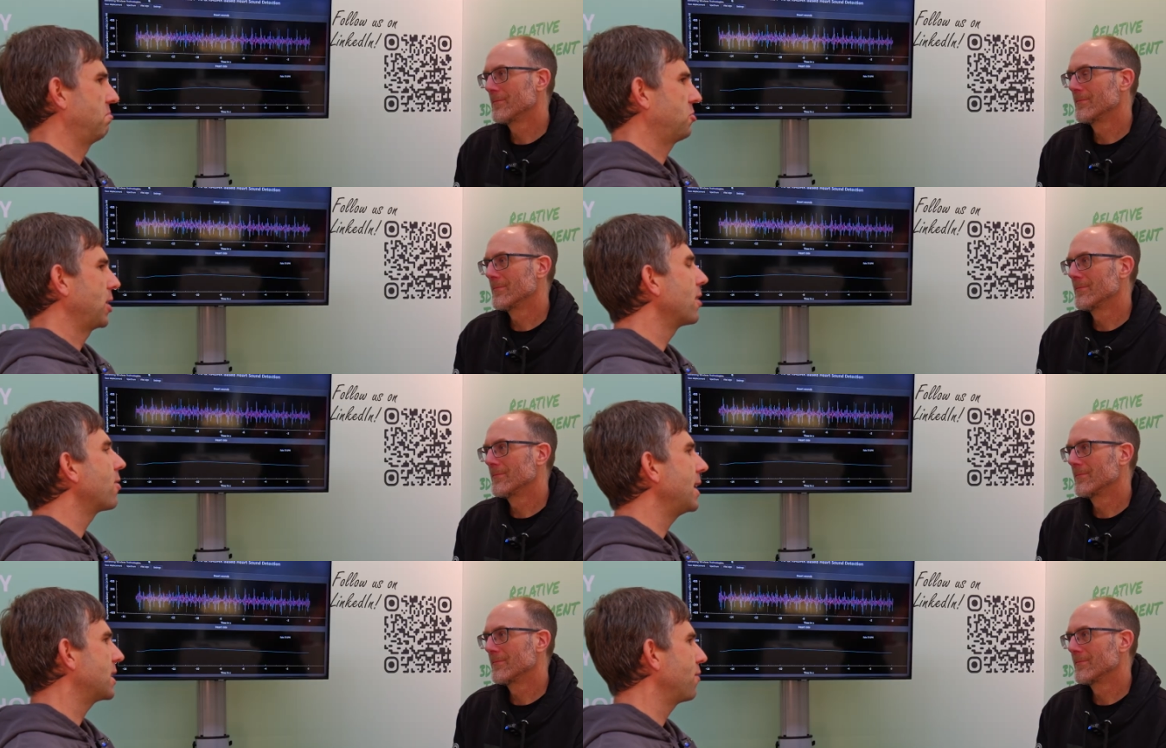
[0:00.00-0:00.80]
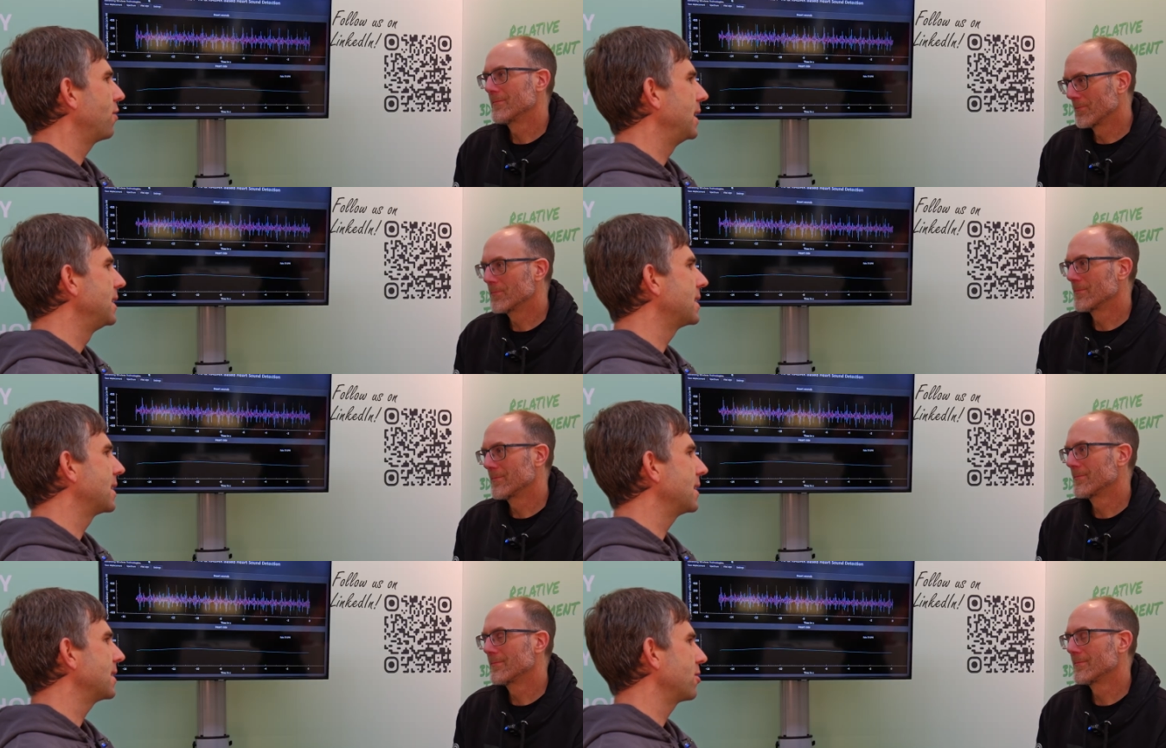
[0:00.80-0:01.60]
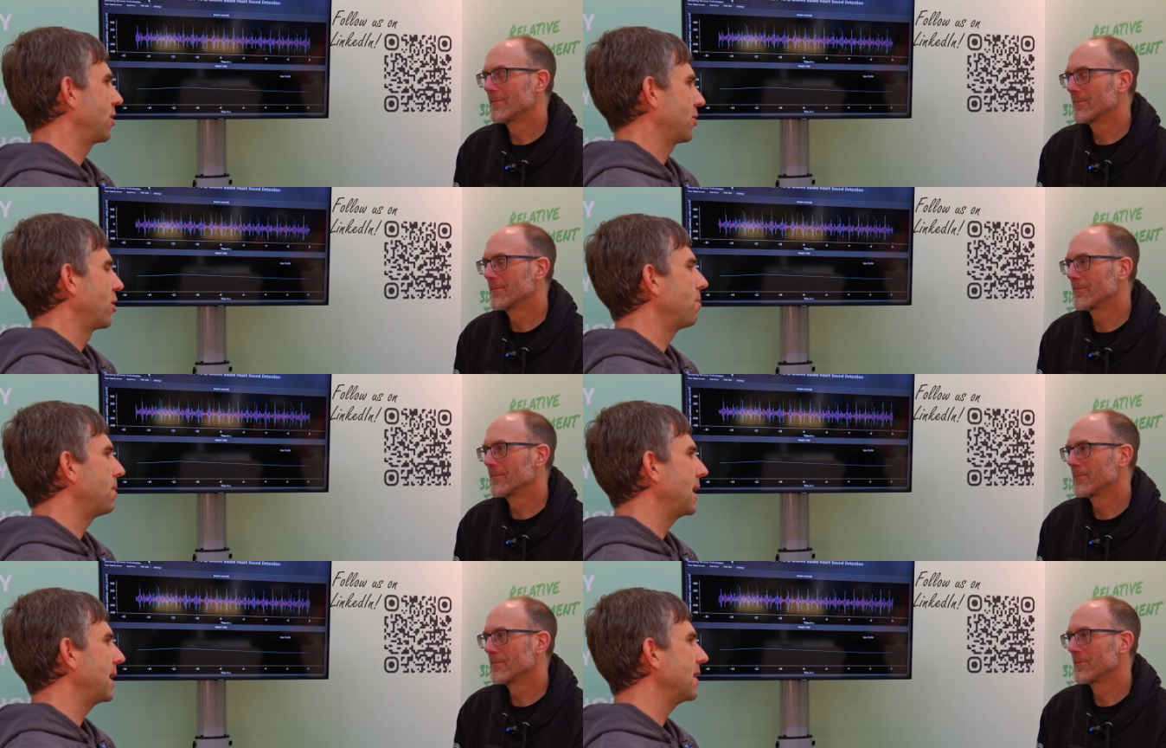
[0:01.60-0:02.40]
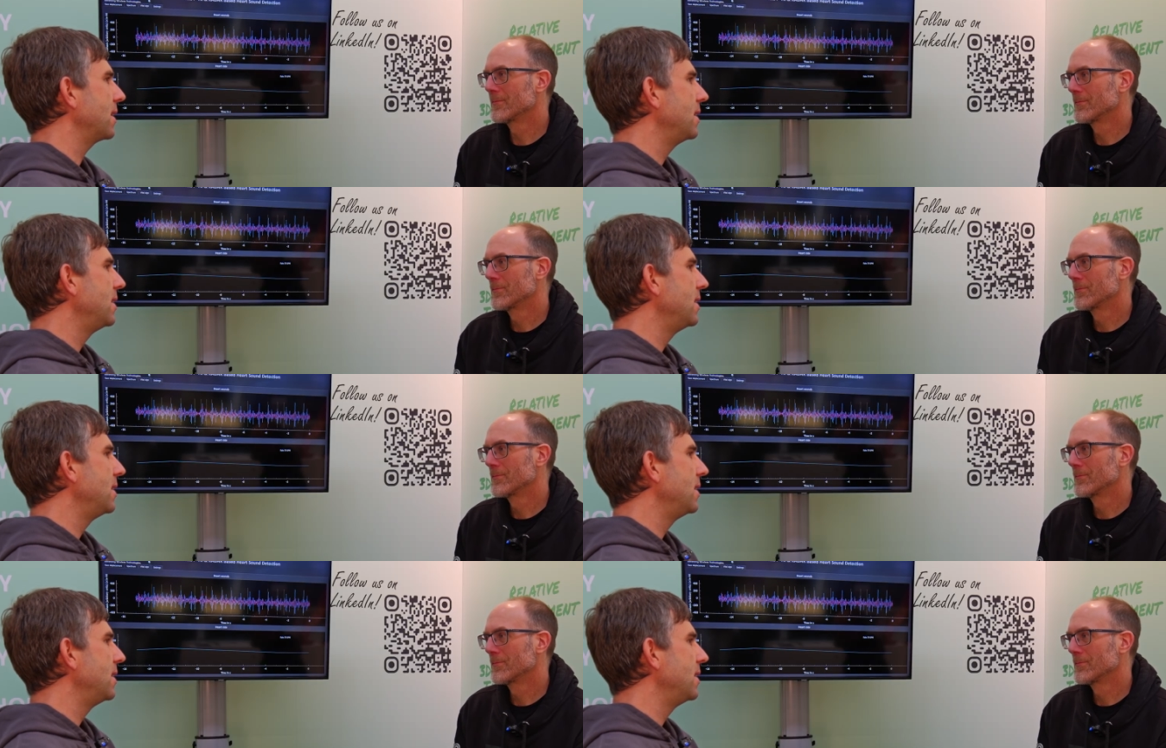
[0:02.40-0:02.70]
Speaker 1: generator, for instance, or turbine.